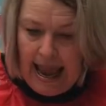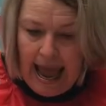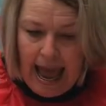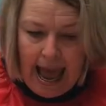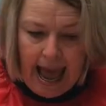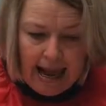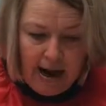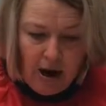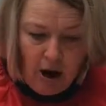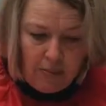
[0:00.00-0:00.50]

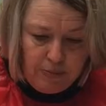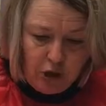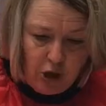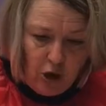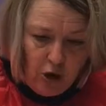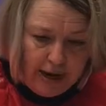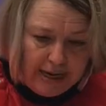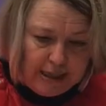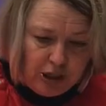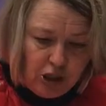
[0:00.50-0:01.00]
and I'm
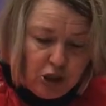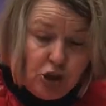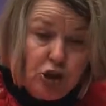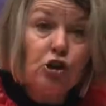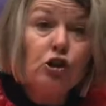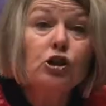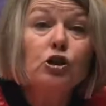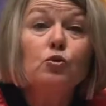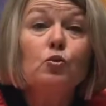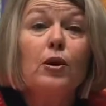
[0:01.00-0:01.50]
going to
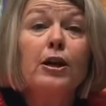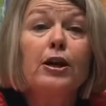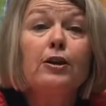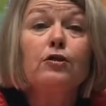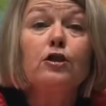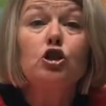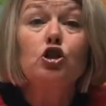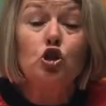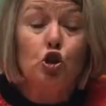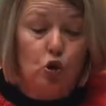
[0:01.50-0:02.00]
use one of
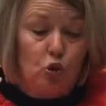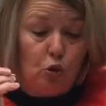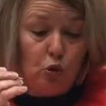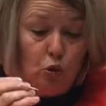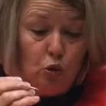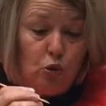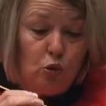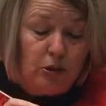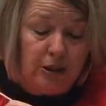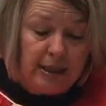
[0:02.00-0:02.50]
the
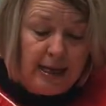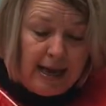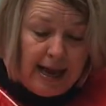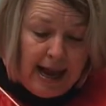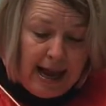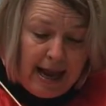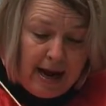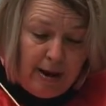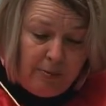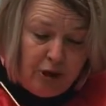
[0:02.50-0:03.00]
tools
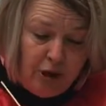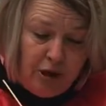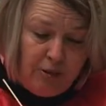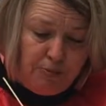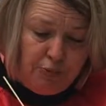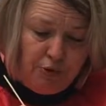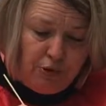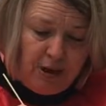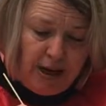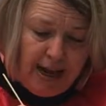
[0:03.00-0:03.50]
and I'm going to
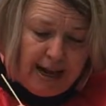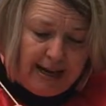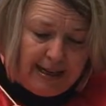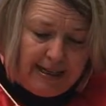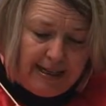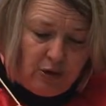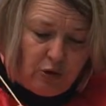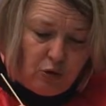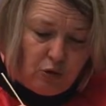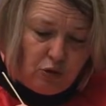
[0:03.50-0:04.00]
put like a
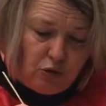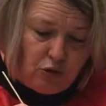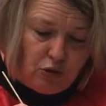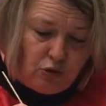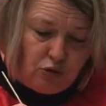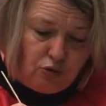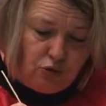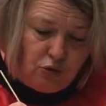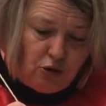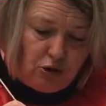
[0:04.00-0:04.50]
little
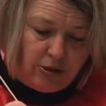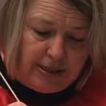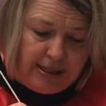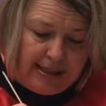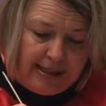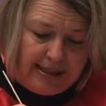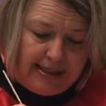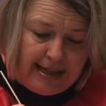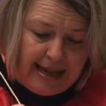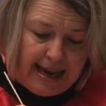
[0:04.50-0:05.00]
cross
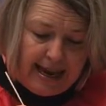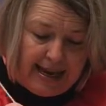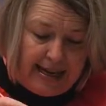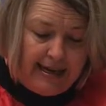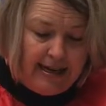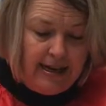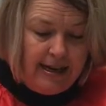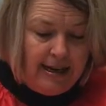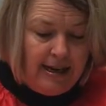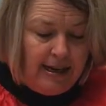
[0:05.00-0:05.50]
in there
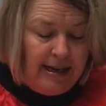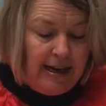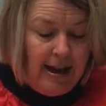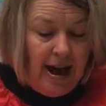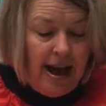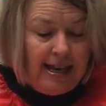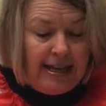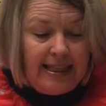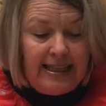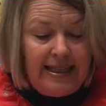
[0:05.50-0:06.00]

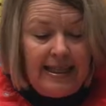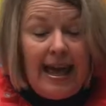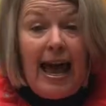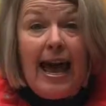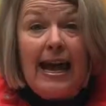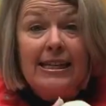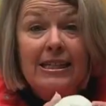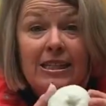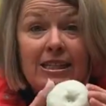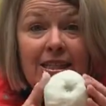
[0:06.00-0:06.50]
like
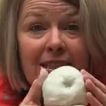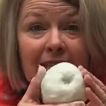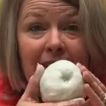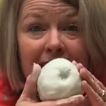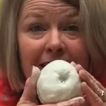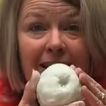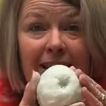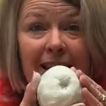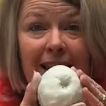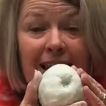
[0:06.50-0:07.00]
that.
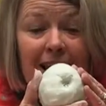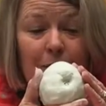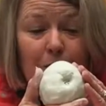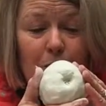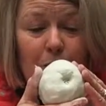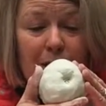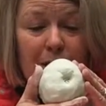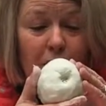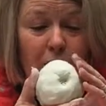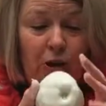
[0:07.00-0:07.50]
There
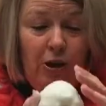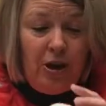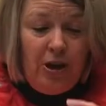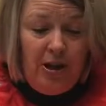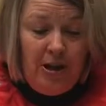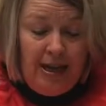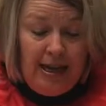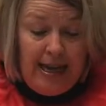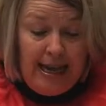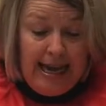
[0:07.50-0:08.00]
we go.
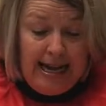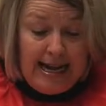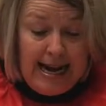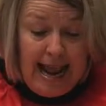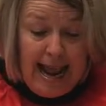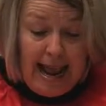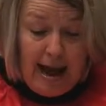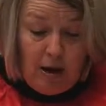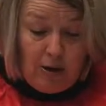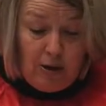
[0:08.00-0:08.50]

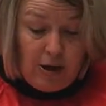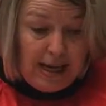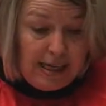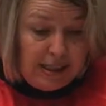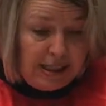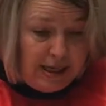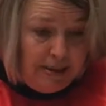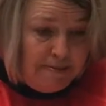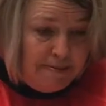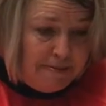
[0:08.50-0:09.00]
Now
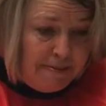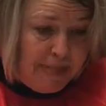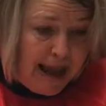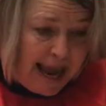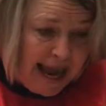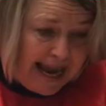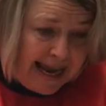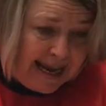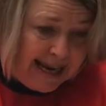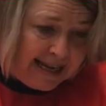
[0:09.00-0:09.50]
to
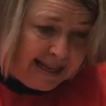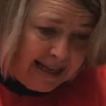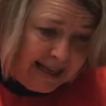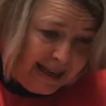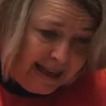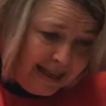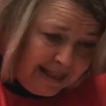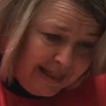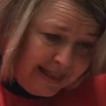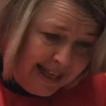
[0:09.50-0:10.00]
make
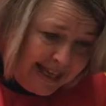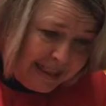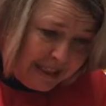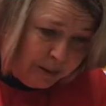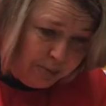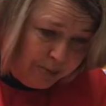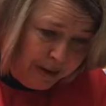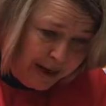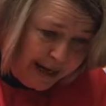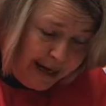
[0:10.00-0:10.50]
this
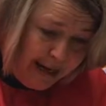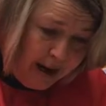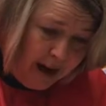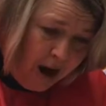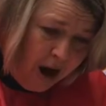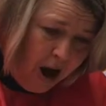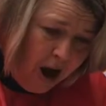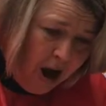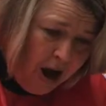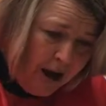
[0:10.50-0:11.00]
bit
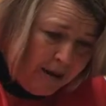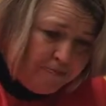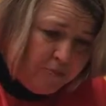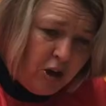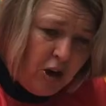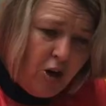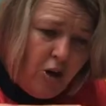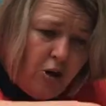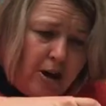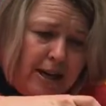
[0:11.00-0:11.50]
I'm
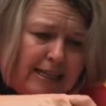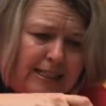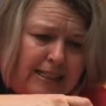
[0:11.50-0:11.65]
going